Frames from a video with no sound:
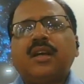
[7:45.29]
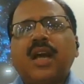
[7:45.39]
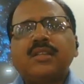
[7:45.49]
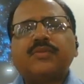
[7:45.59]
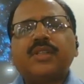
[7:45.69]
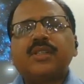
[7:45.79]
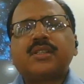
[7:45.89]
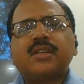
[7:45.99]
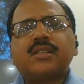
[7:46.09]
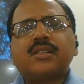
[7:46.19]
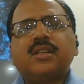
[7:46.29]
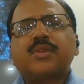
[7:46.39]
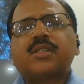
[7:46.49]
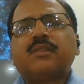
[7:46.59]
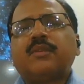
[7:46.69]
as we discussed,
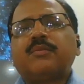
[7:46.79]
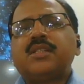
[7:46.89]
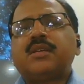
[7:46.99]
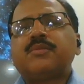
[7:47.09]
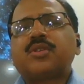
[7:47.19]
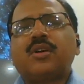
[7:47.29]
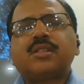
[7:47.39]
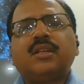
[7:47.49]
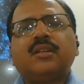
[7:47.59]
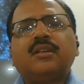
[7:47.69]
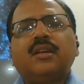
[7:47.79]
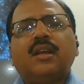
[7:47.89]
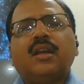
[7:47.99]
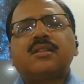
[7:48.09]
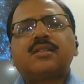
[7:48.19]
it was developed by James Gosling
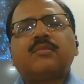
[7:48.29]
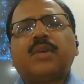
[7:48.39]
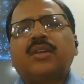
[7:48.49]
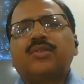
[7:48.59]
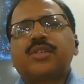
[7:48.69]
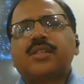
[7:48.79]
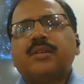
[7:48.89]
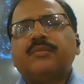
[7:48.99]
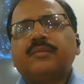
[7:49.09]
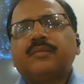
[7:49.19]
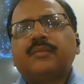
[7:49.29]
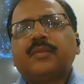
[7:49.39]
at Sun Microsystem.